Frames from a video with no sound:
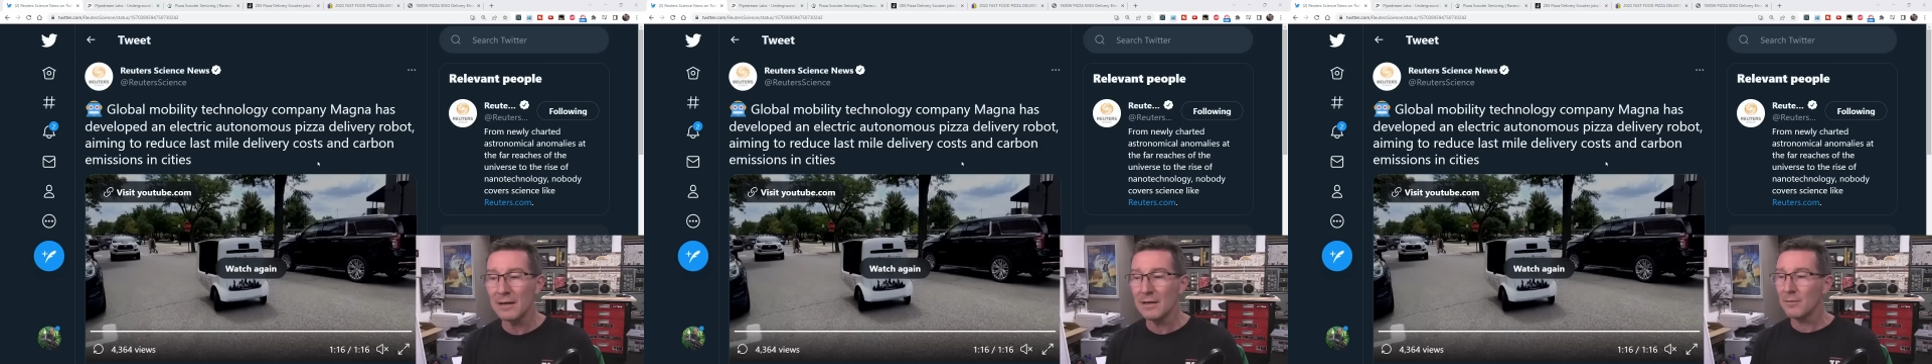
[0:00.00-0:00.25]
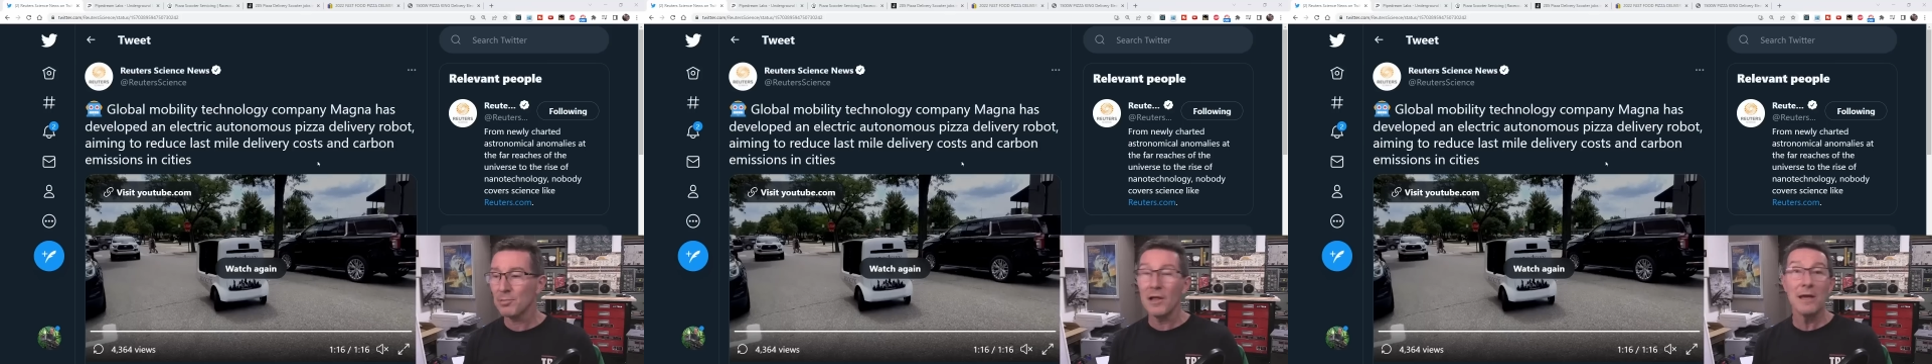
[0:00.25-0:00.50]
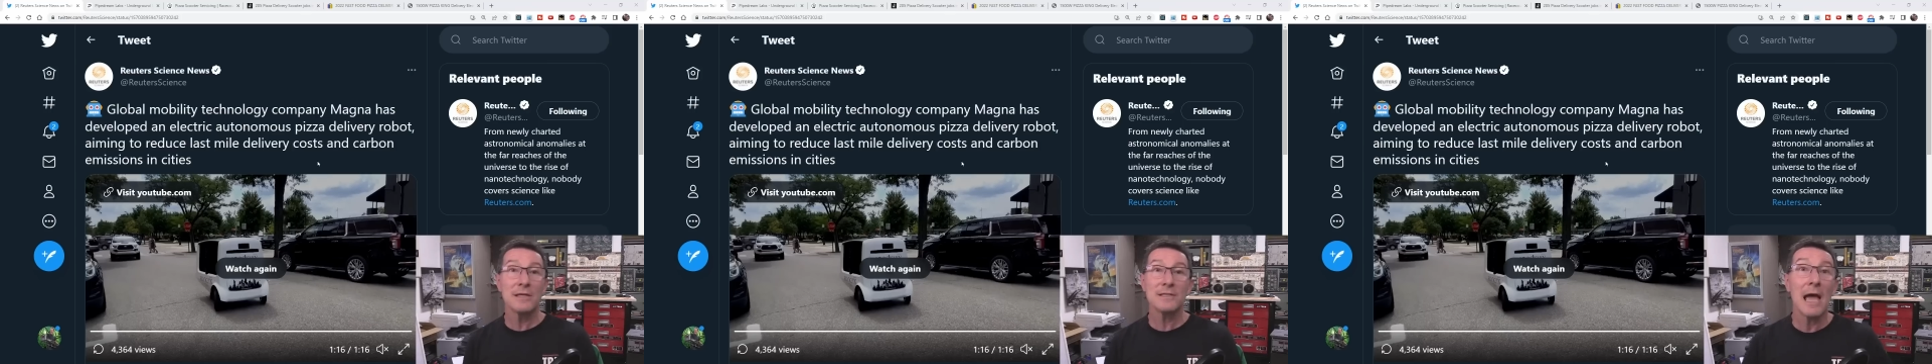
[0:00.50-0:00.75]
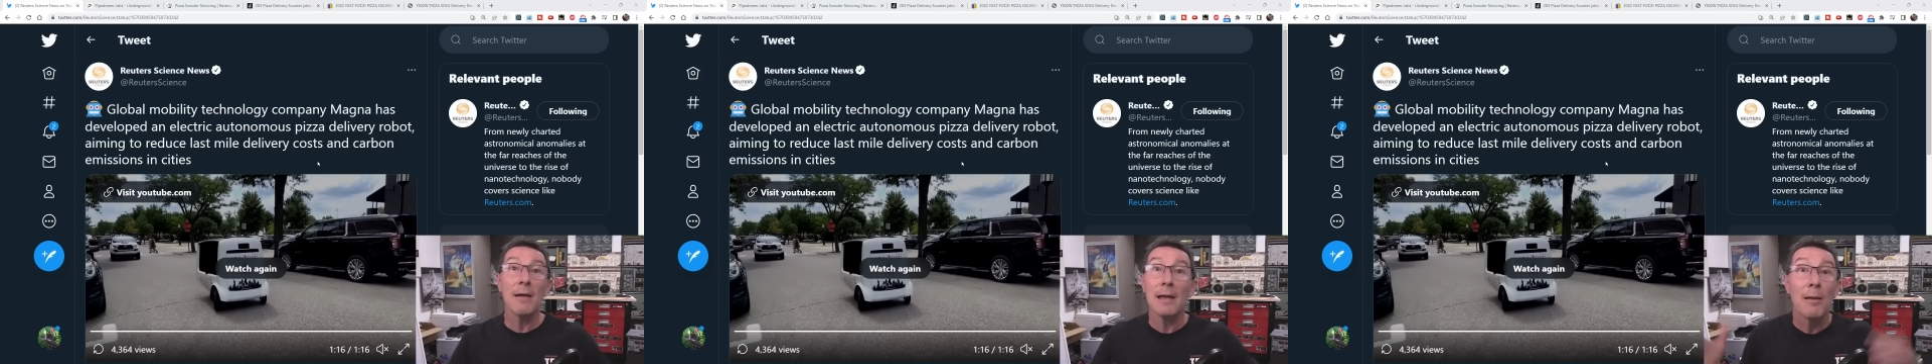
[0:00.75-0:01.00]
please.
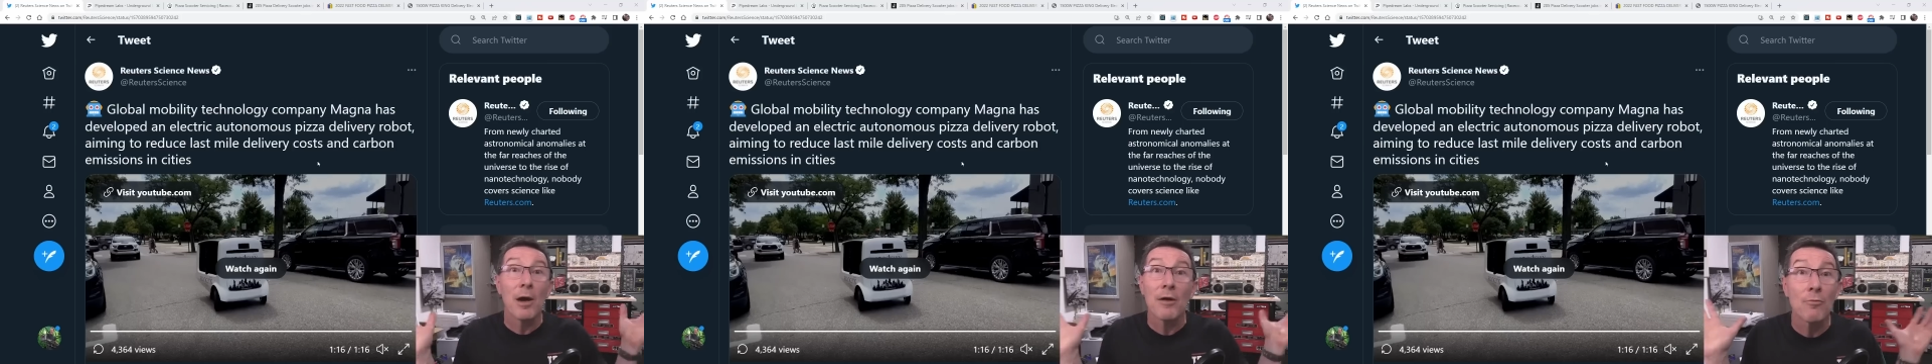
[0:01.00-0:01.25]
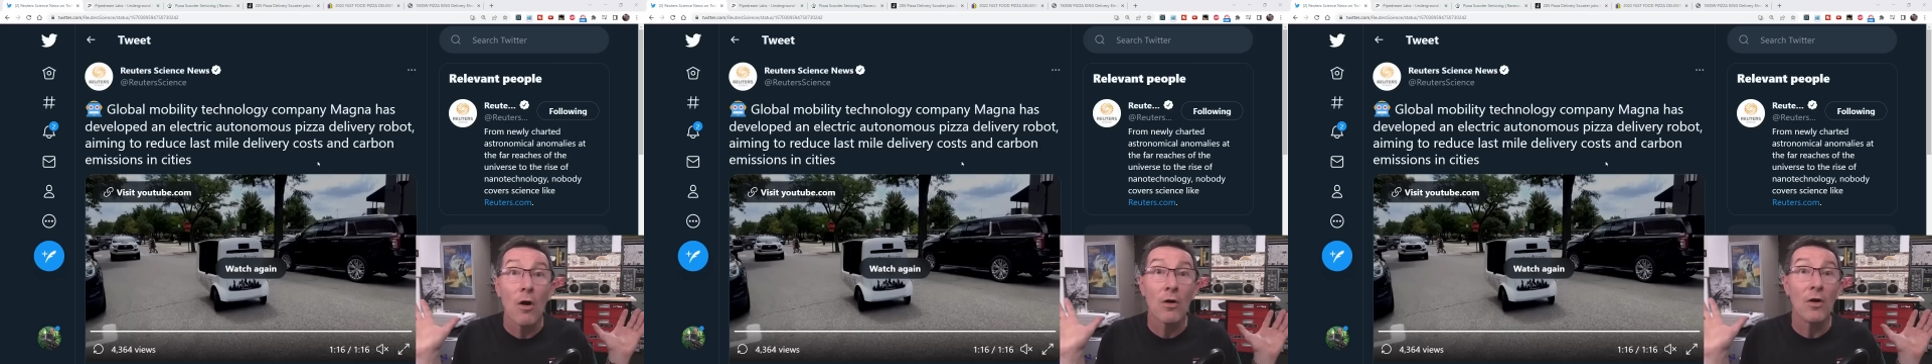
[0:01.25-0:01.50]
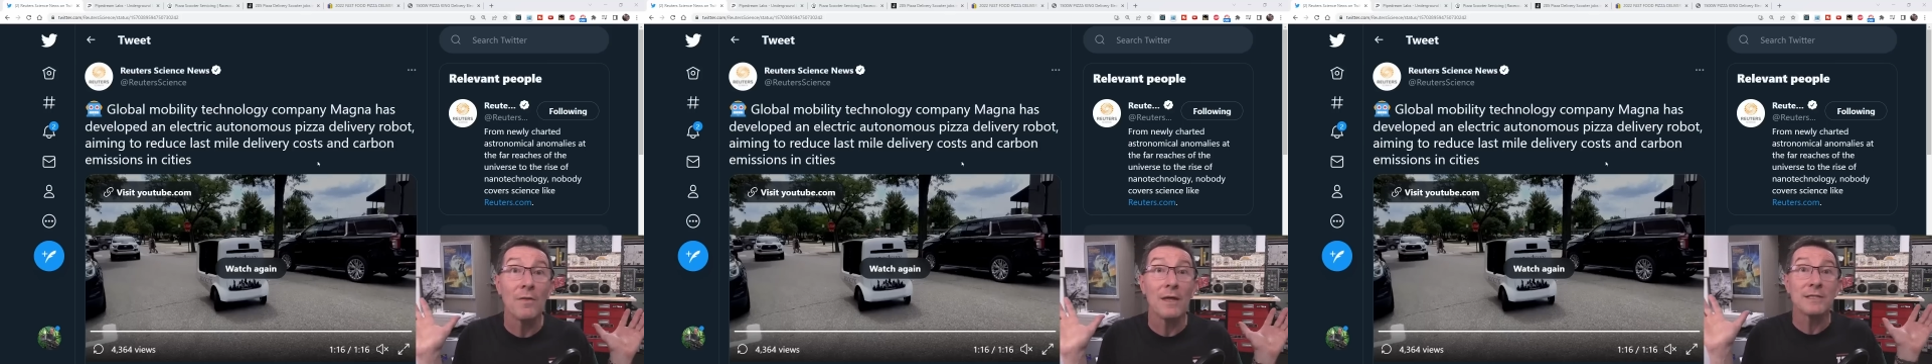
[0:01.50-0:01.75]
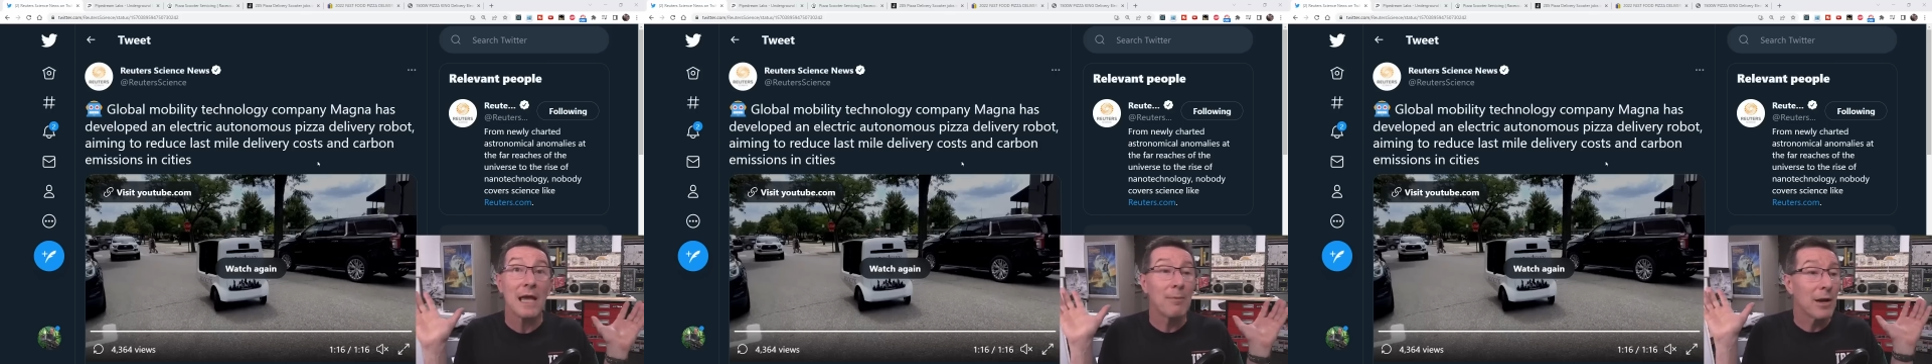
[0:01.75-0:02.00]
Am I wrong on
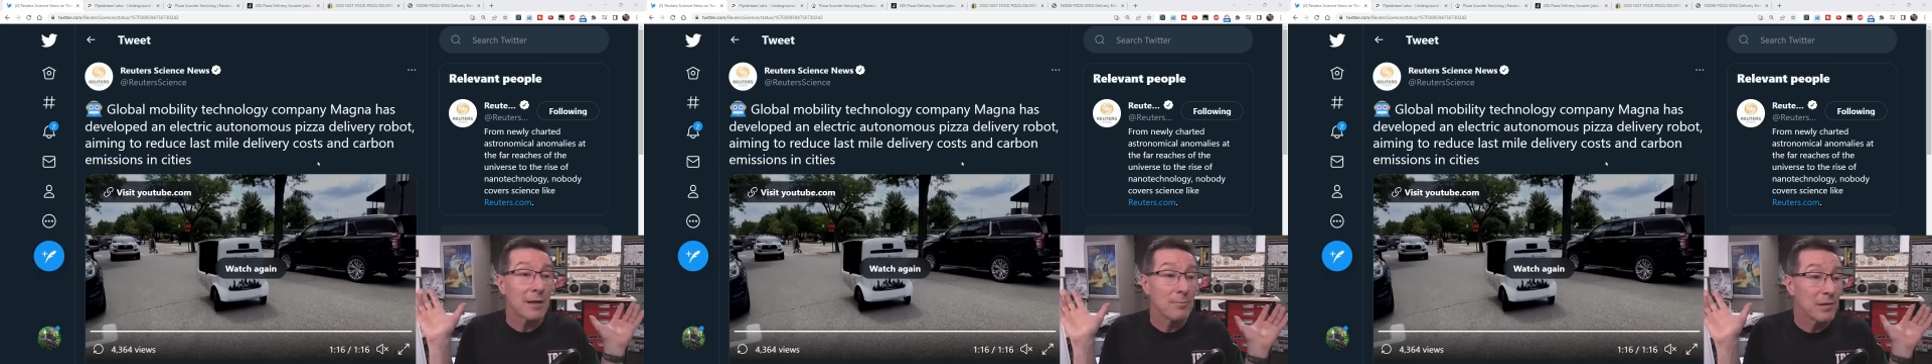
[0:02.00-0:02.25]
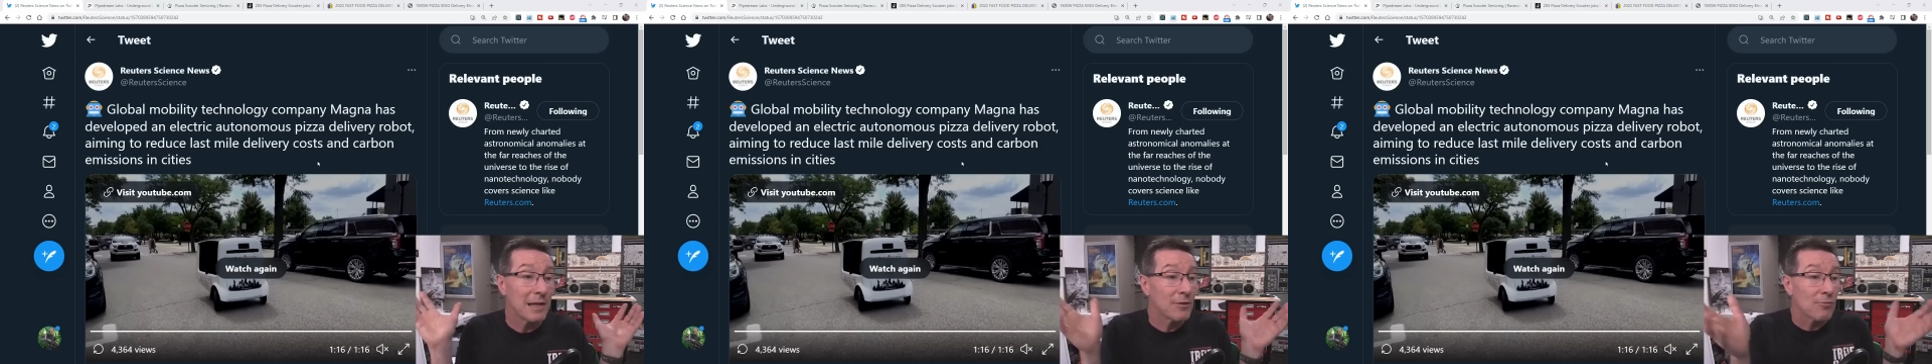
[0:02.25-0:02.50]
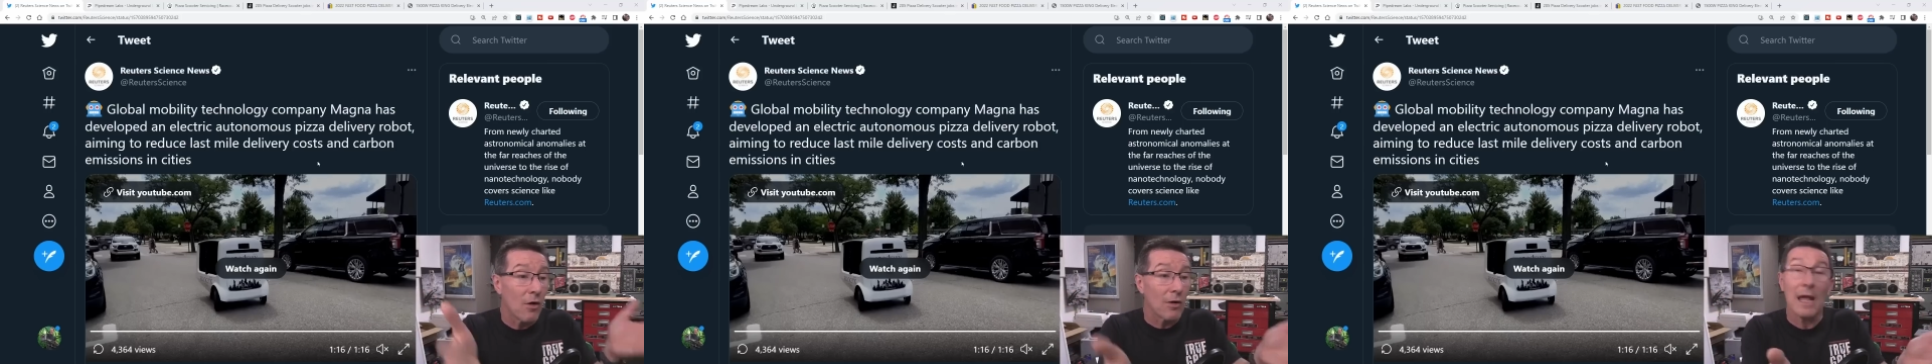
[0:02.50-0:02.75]
this? Am I completely wrong?